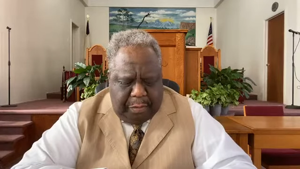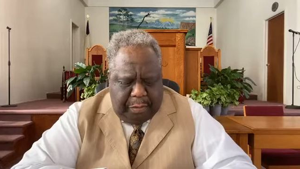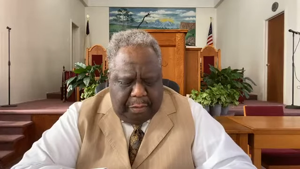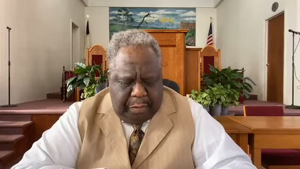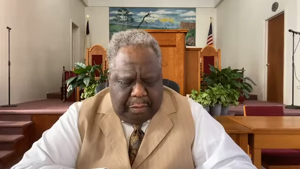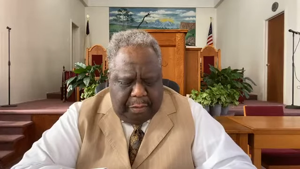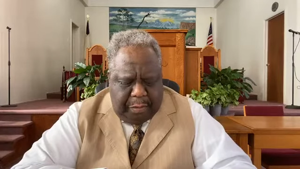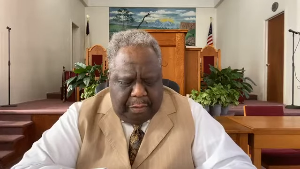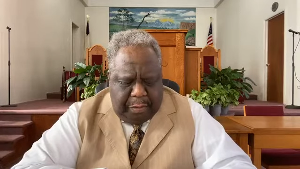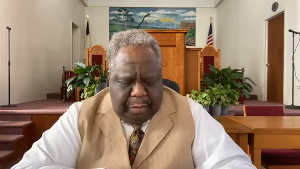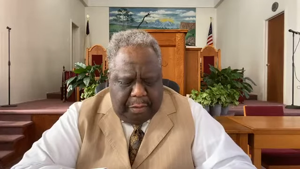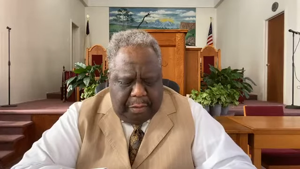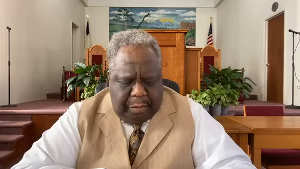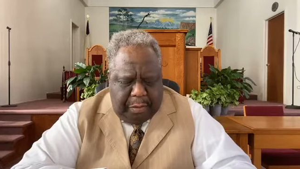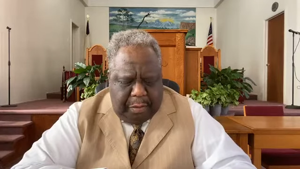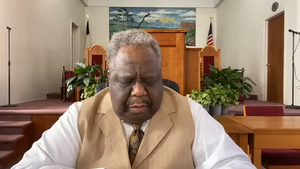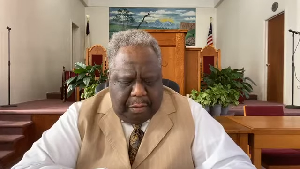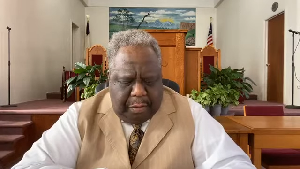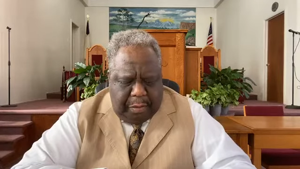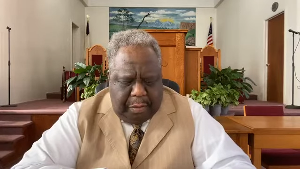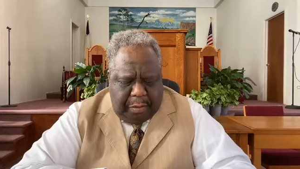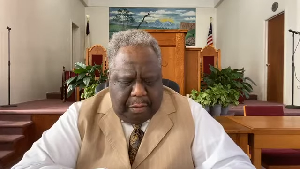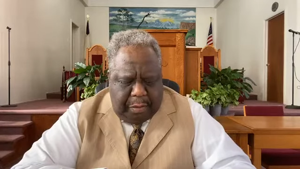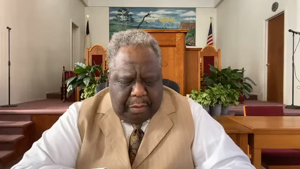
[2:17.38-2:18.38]

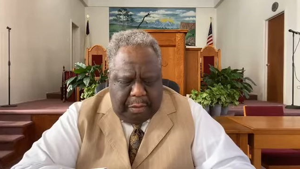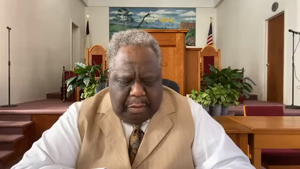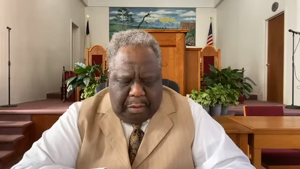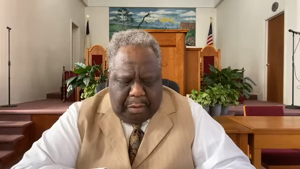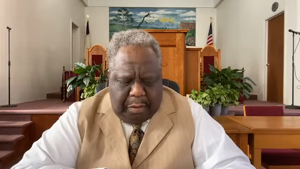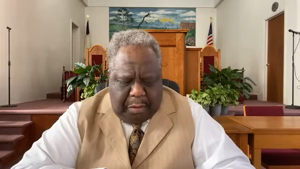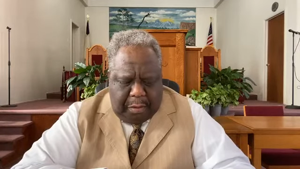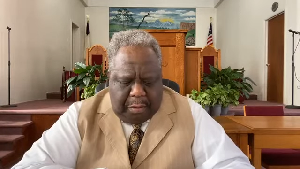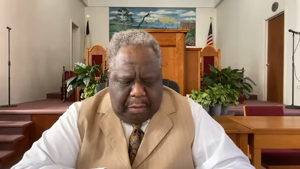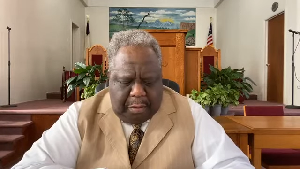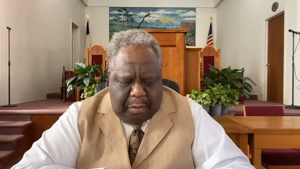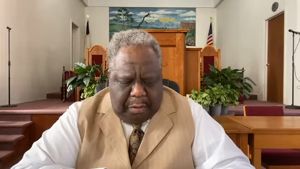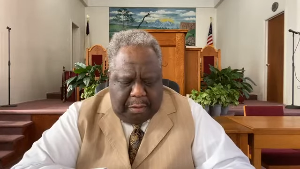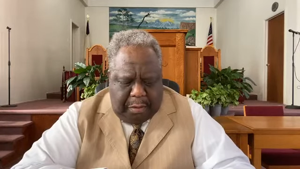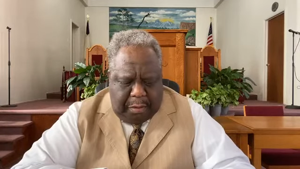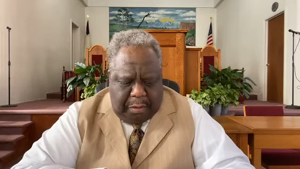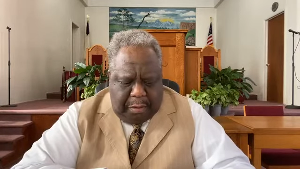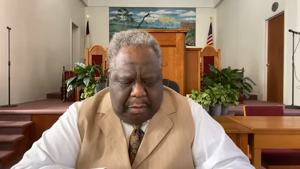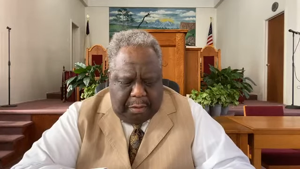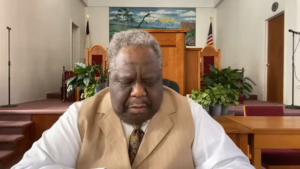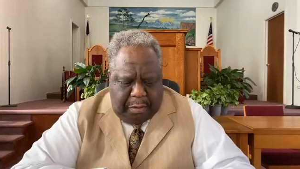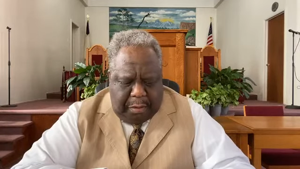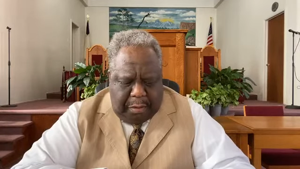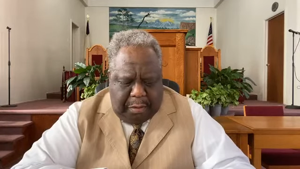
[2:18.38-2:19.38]

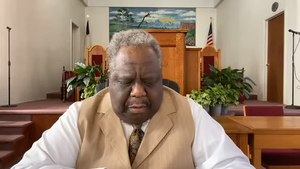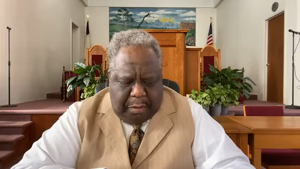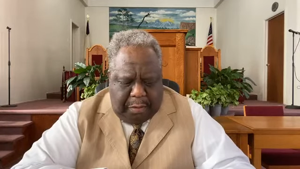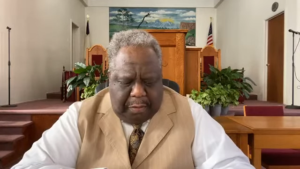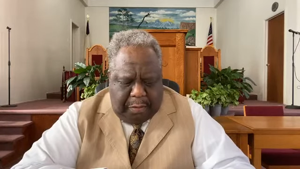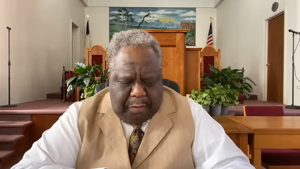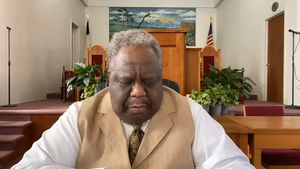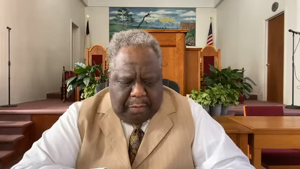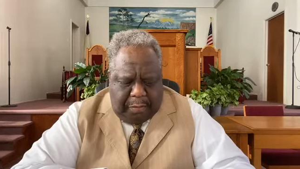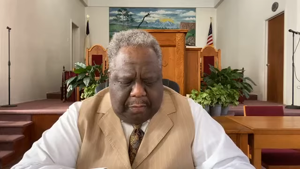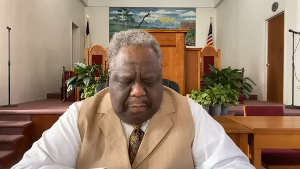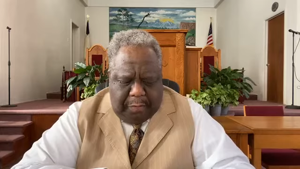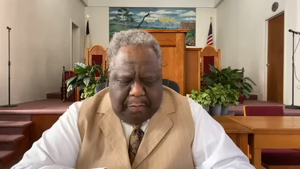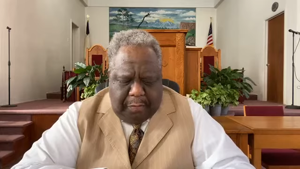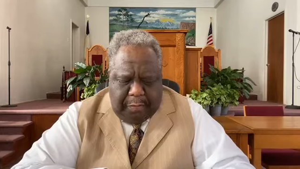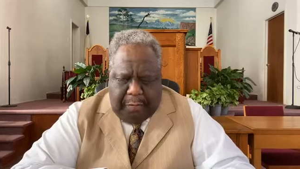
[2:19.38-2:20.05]
(no one is talking)